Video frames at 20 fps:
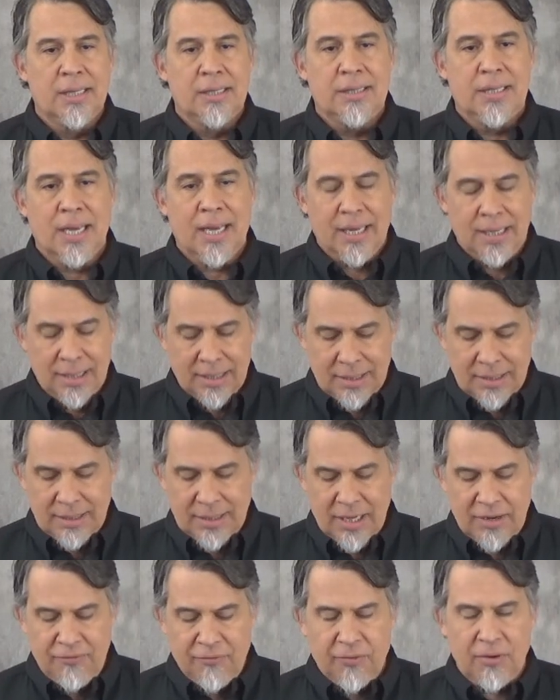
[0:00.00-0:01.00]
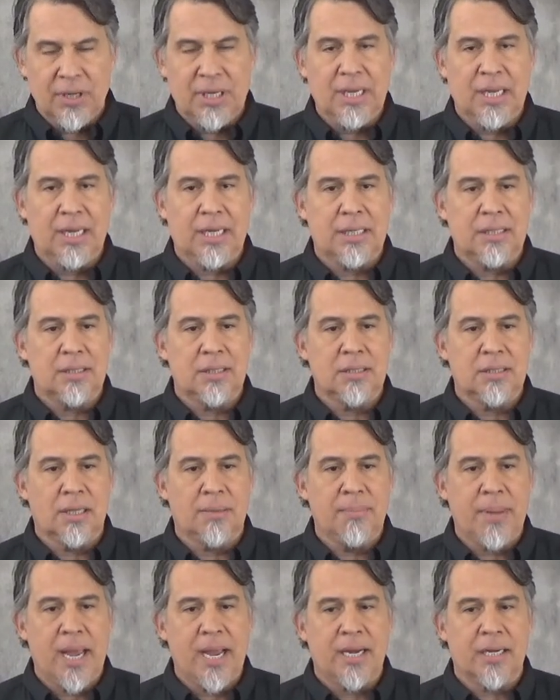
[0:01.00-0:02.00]
that they forget the
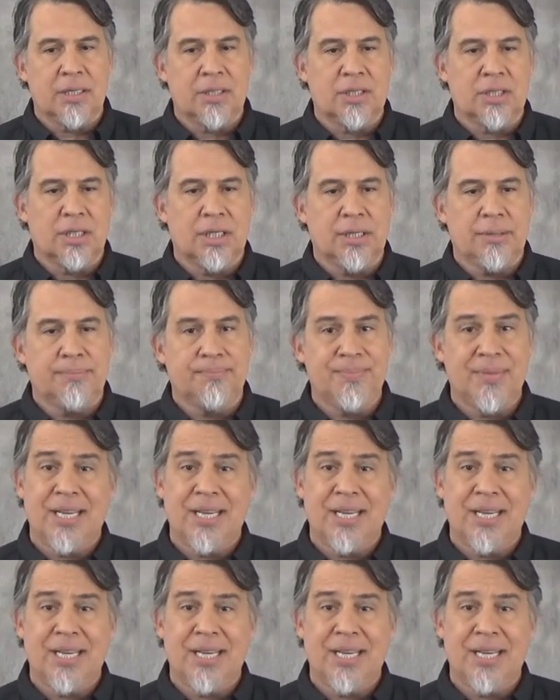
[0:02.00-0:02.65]
magazine.